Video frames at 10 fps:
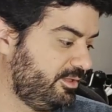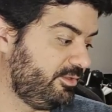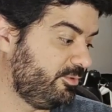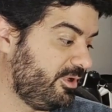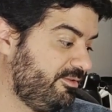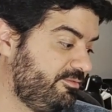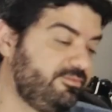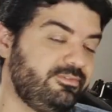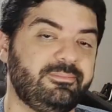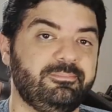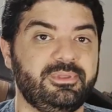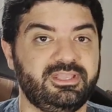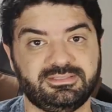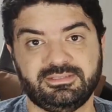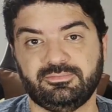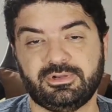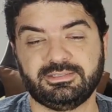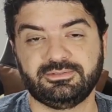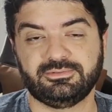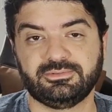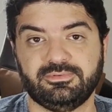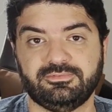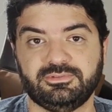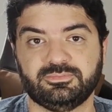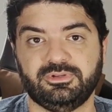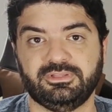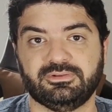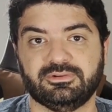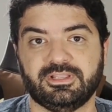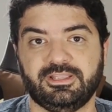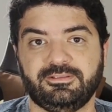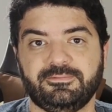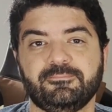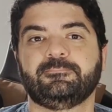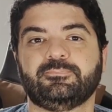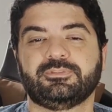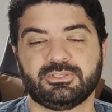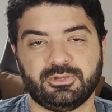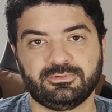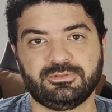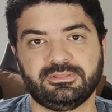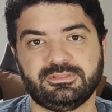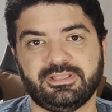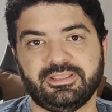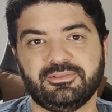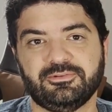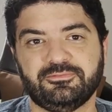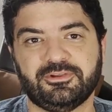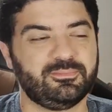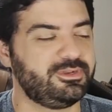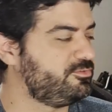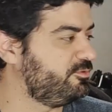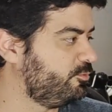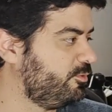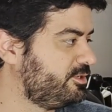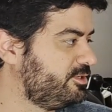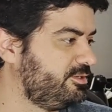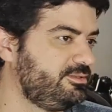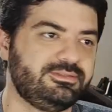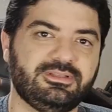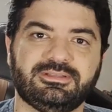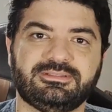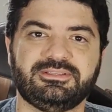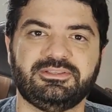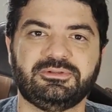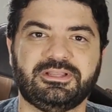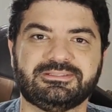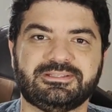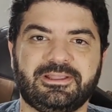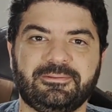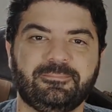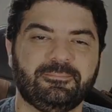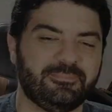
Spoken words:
and you will have amazing results with this printer, okay? So thank you very much for watching and see you next time.